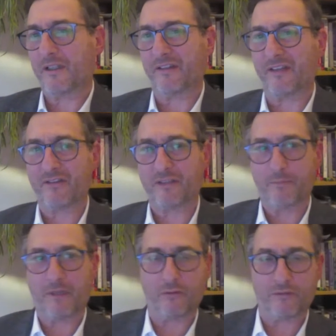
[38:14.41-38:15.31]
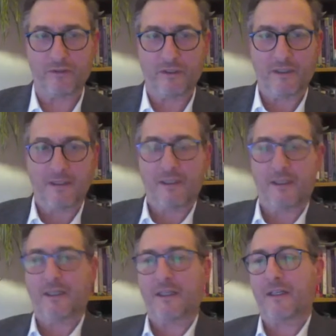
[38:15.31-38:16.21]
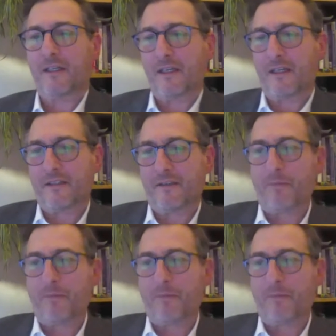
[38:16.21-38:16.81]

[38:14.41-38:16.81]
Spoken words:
that ask about the